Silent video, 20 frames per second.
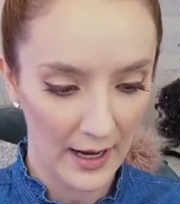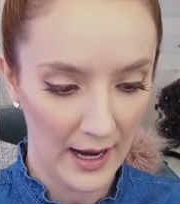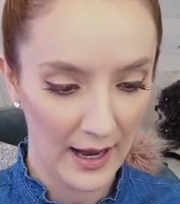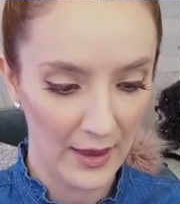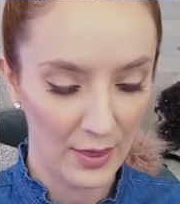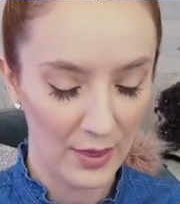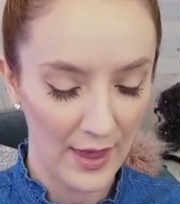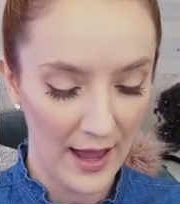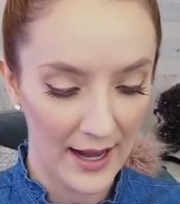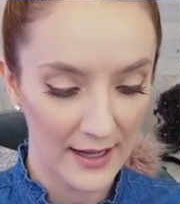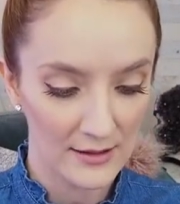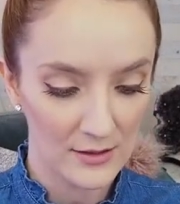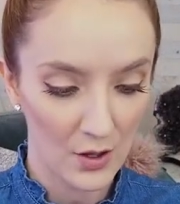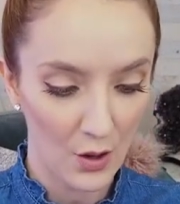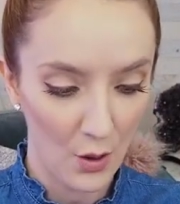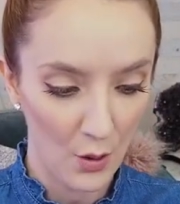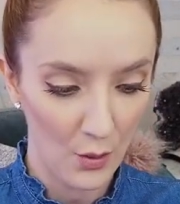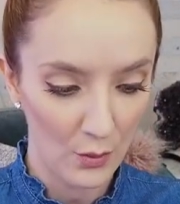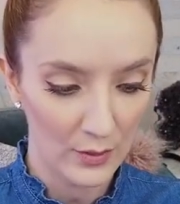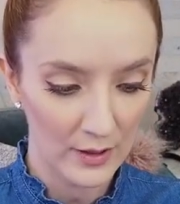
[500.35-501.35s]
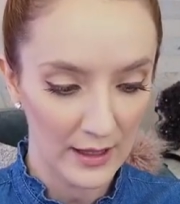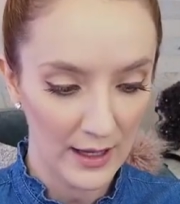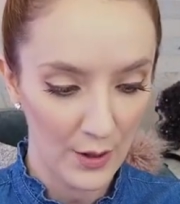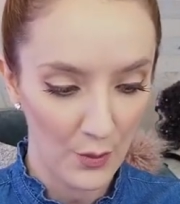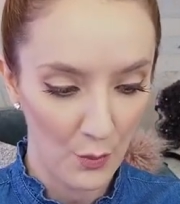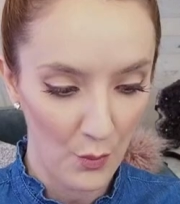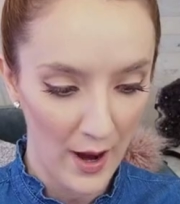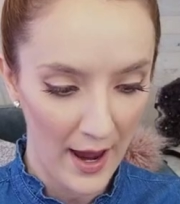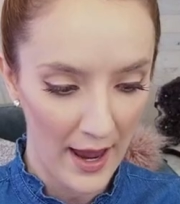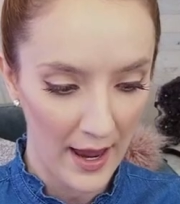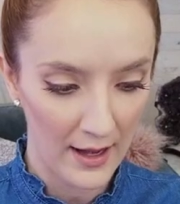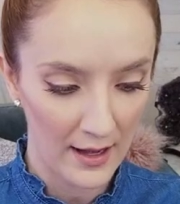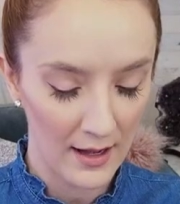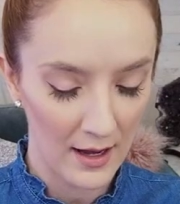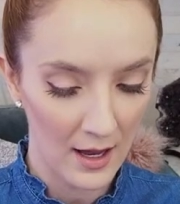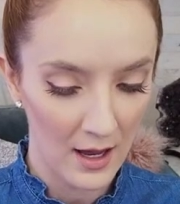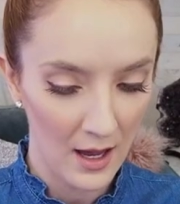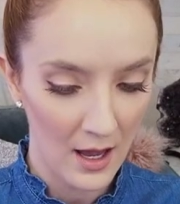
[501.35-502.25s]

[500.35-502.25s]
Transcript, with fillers: And that's only when